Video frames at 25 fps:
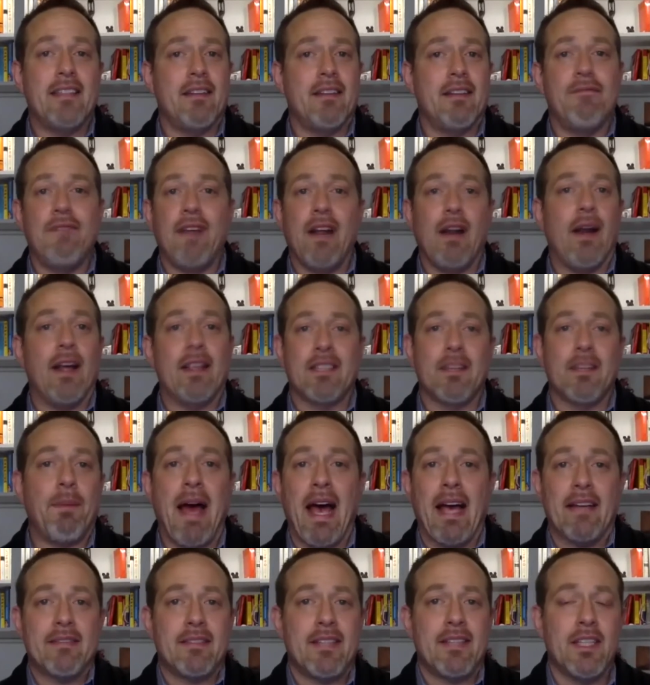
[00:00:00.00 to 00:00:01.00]
various
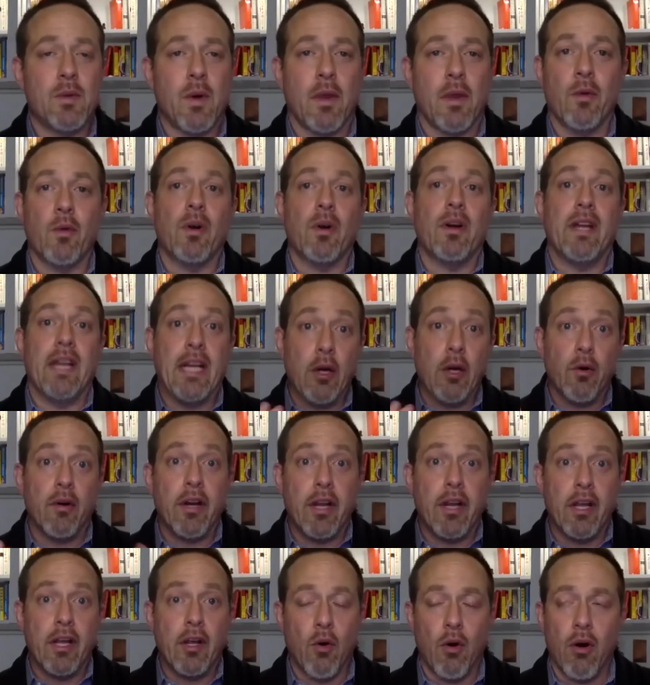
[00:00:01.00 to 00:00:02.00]
capacities, whether we're here in New
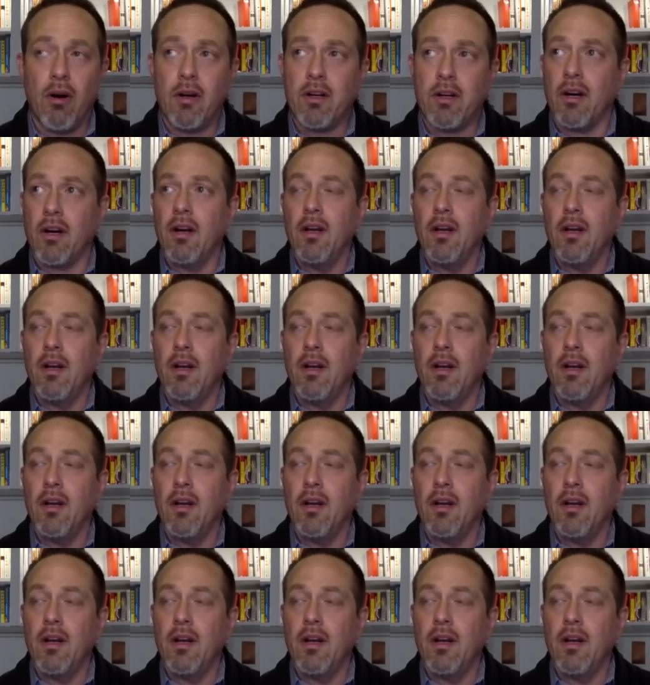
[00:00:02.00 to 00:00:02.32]
York